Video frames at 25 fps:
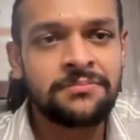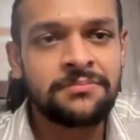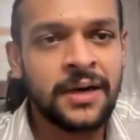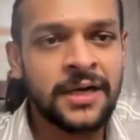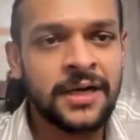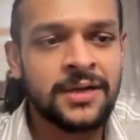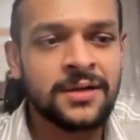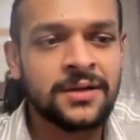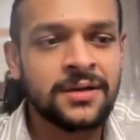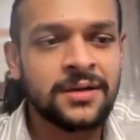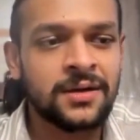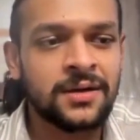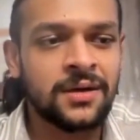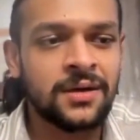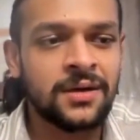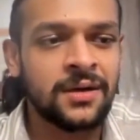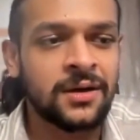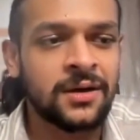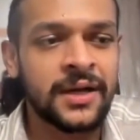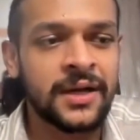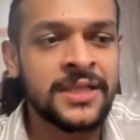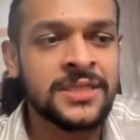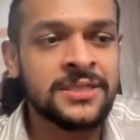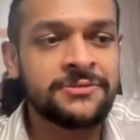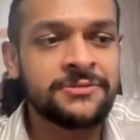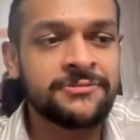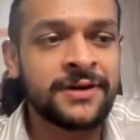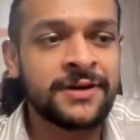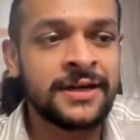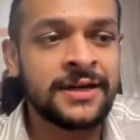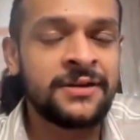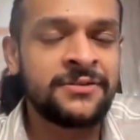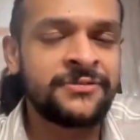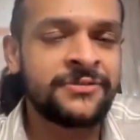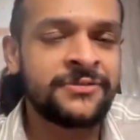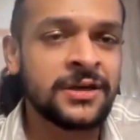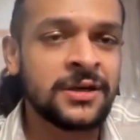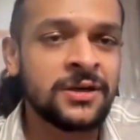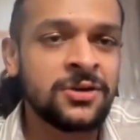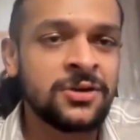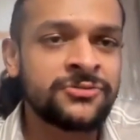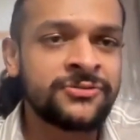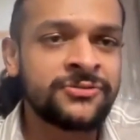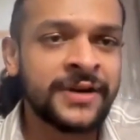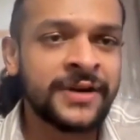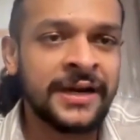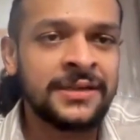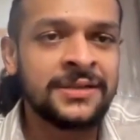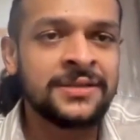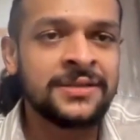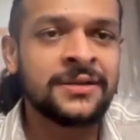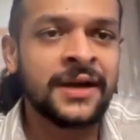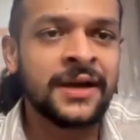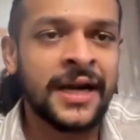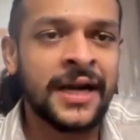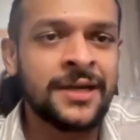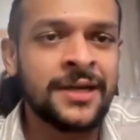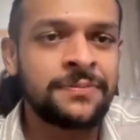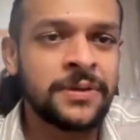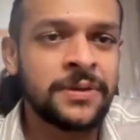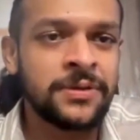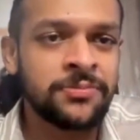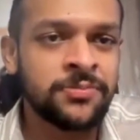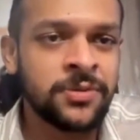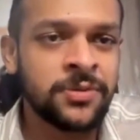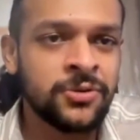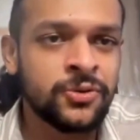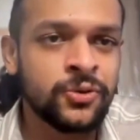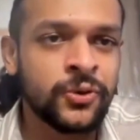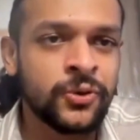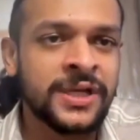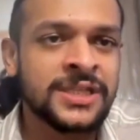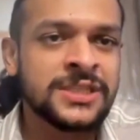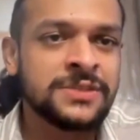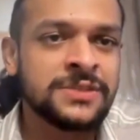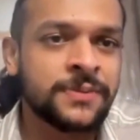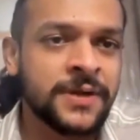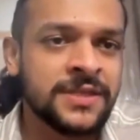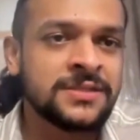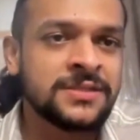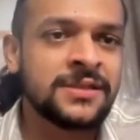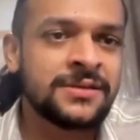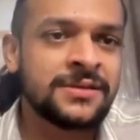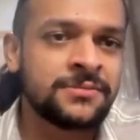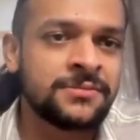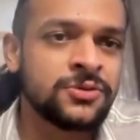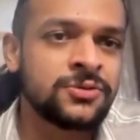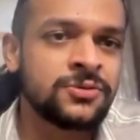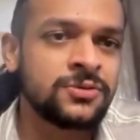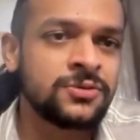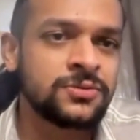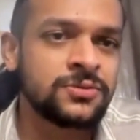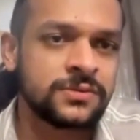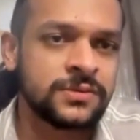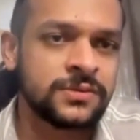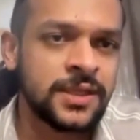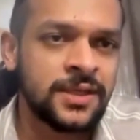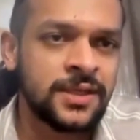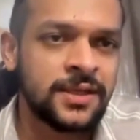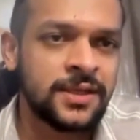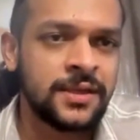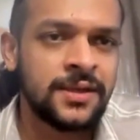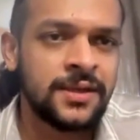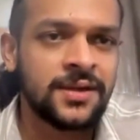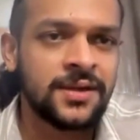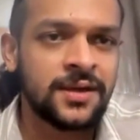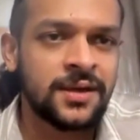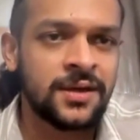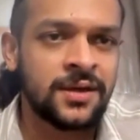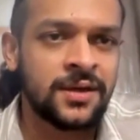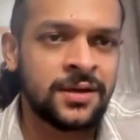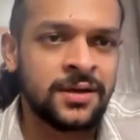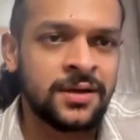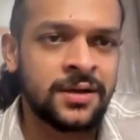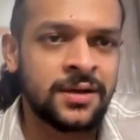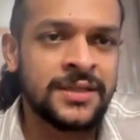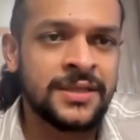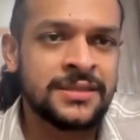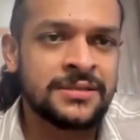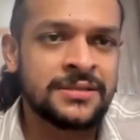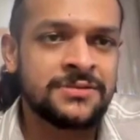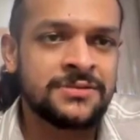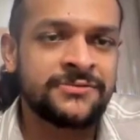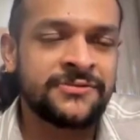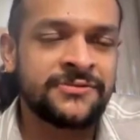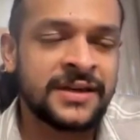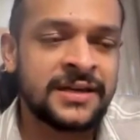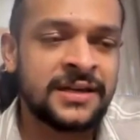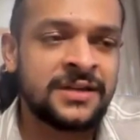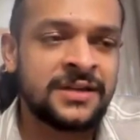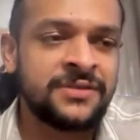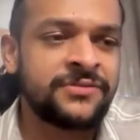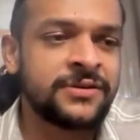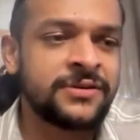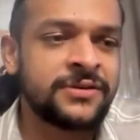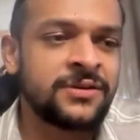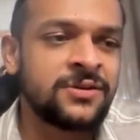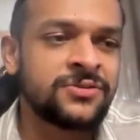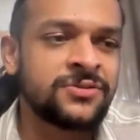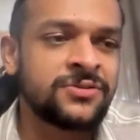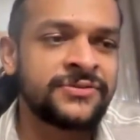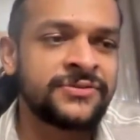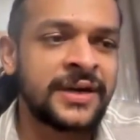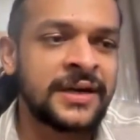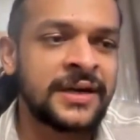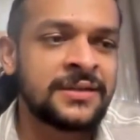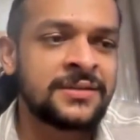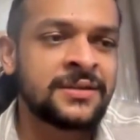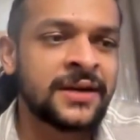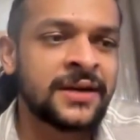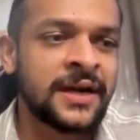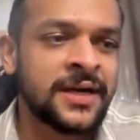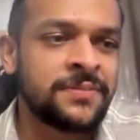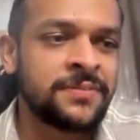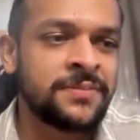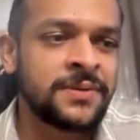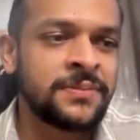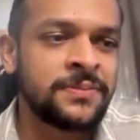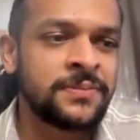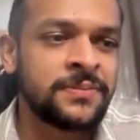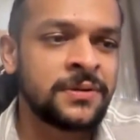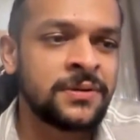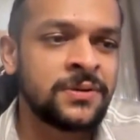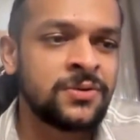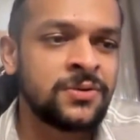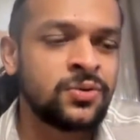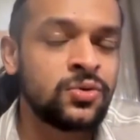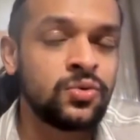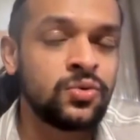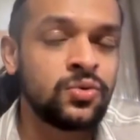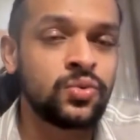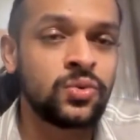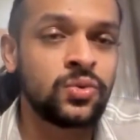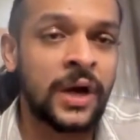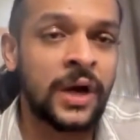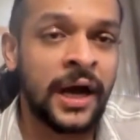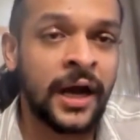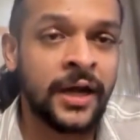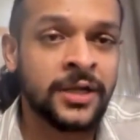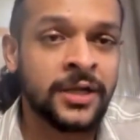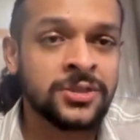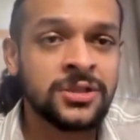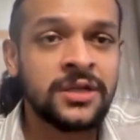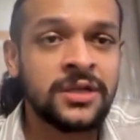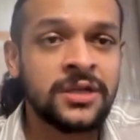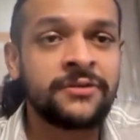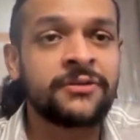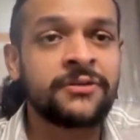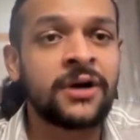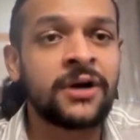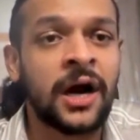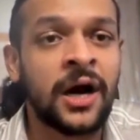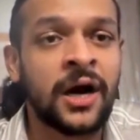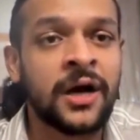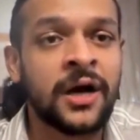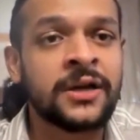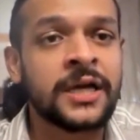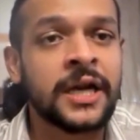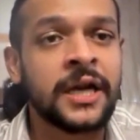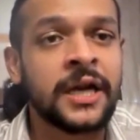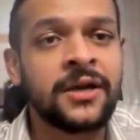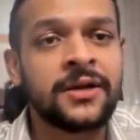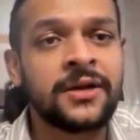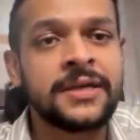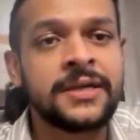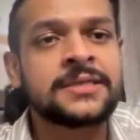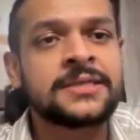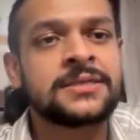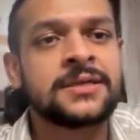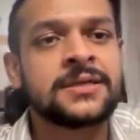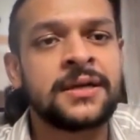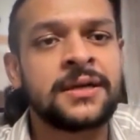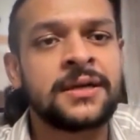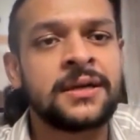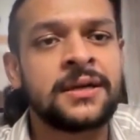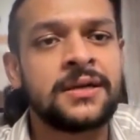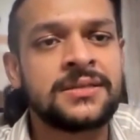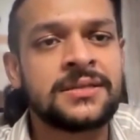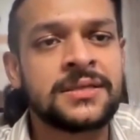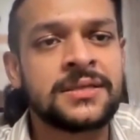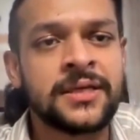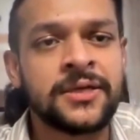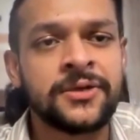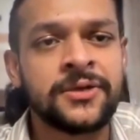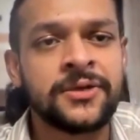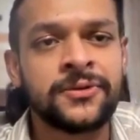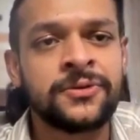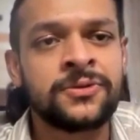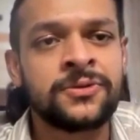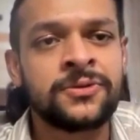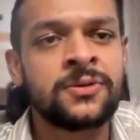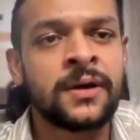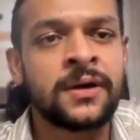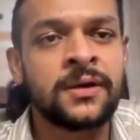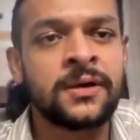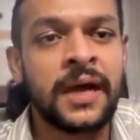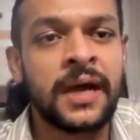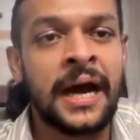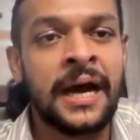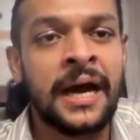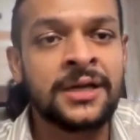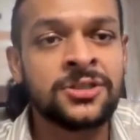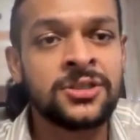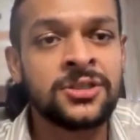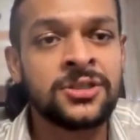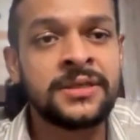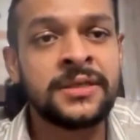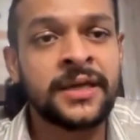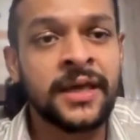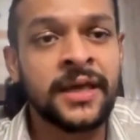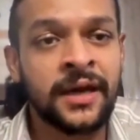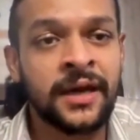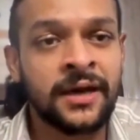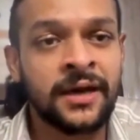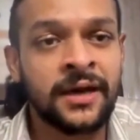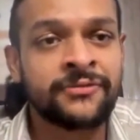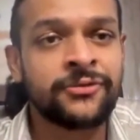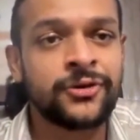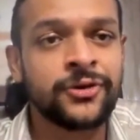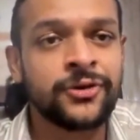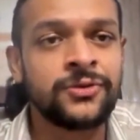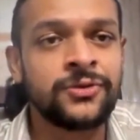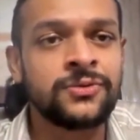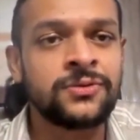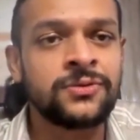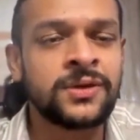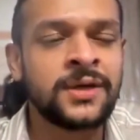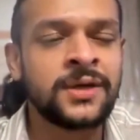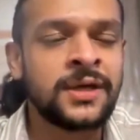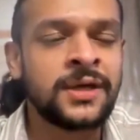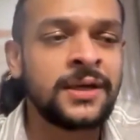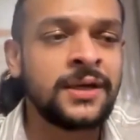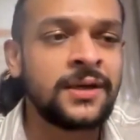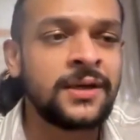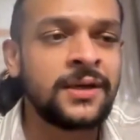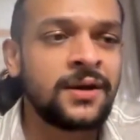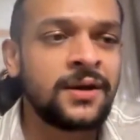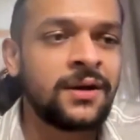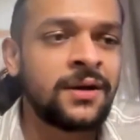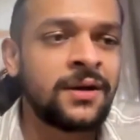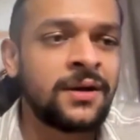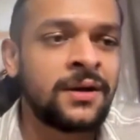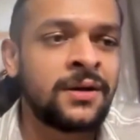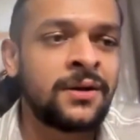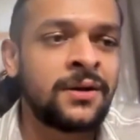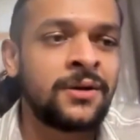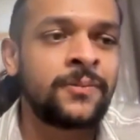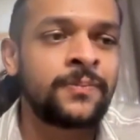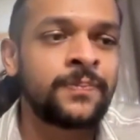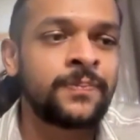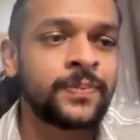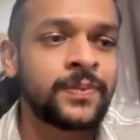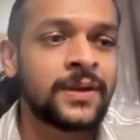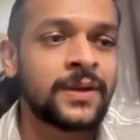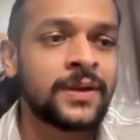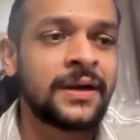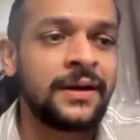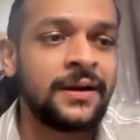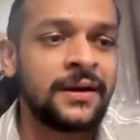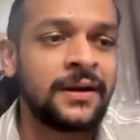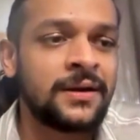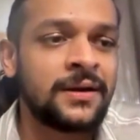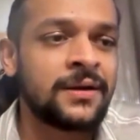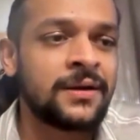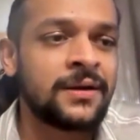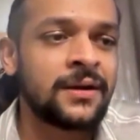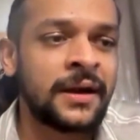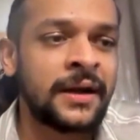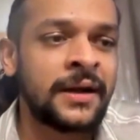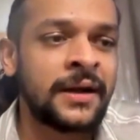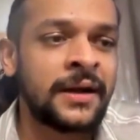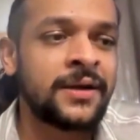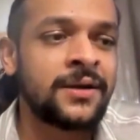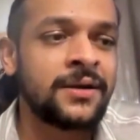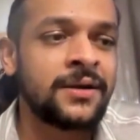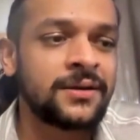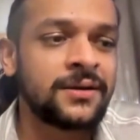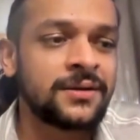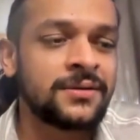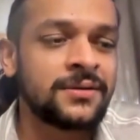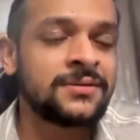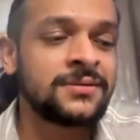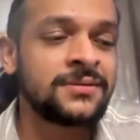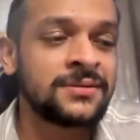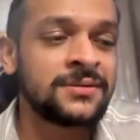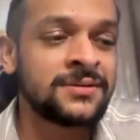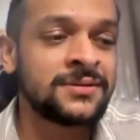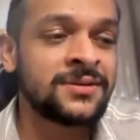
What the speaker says: but it's very difficult to find the right people to express them to. It's very difficult to find the right people who actually are interested in listening to you, or actually care for you. um, and